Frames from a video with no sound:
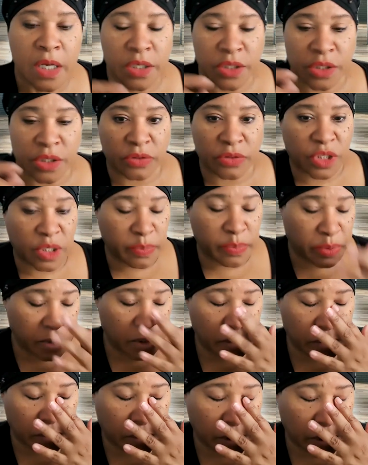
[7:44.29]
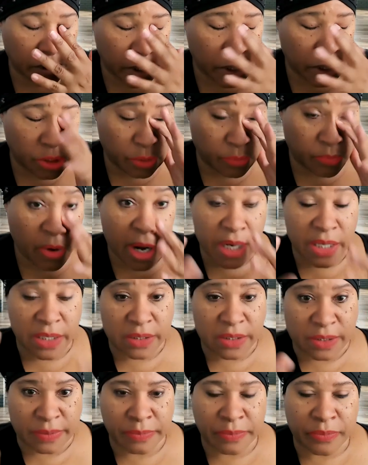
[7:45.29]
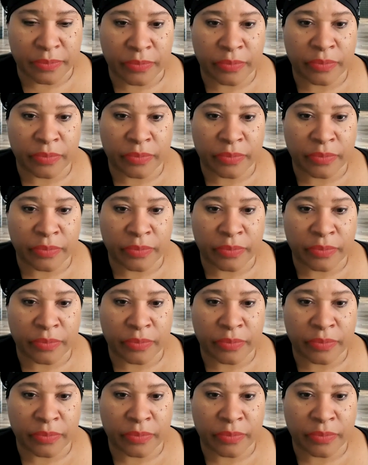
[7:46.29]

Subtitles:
So she produces and she writes.